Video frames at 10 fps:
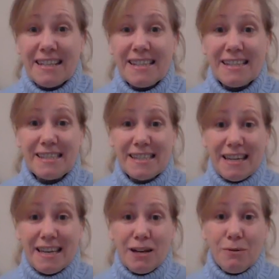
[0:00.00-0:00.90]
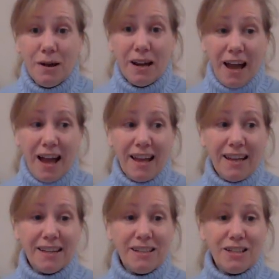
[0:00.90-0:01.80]
See what I
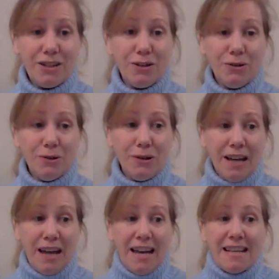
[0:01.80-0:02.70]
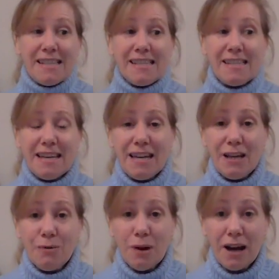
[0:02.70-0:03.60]
can do,
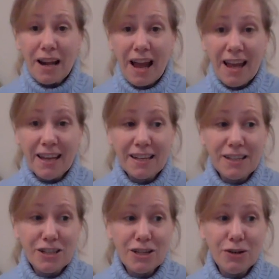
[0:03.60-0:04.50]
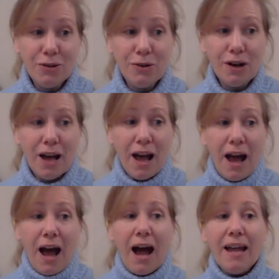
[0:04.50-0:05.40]
see what I can do.
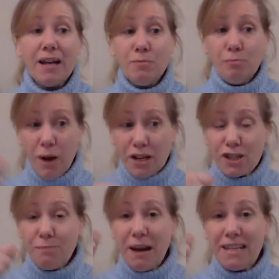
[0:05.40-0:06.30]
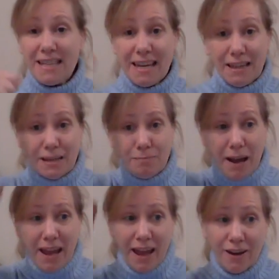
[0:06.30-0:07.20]
I can brush my teeth and
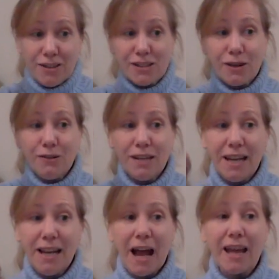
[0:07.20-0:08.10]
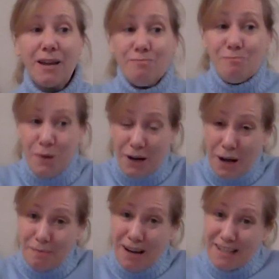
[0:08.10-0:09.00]
my hair so neat. I can put
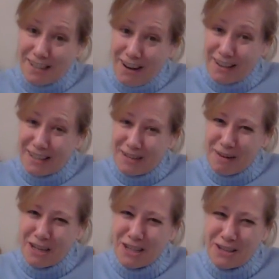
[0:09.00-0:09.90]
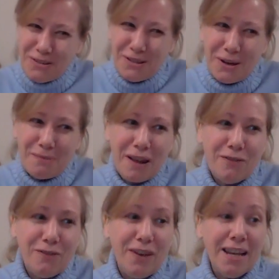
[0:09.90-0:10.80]
on my socks and my shoes on
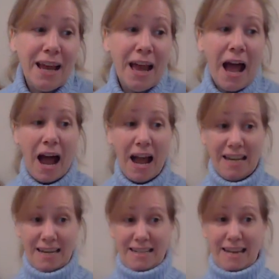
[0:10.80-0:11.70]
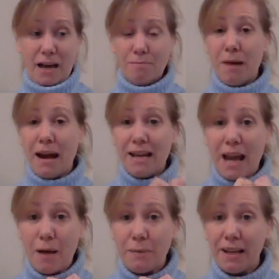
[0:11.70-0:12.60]
my feet. I can get my
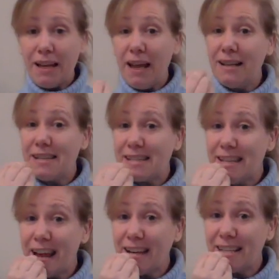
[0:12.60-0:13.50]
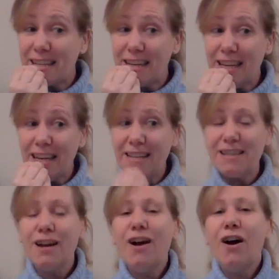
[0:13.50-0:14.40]
napkin and a snack to
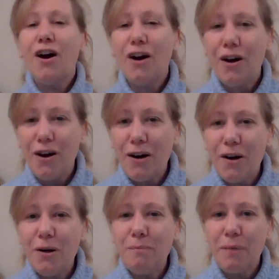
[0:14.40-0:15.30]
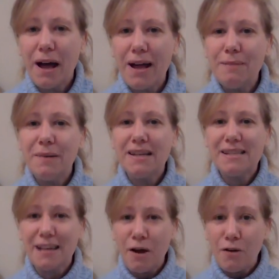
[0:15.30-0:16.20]
eat all by
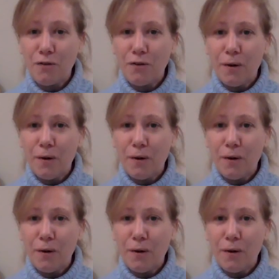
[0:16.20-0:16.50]
myself.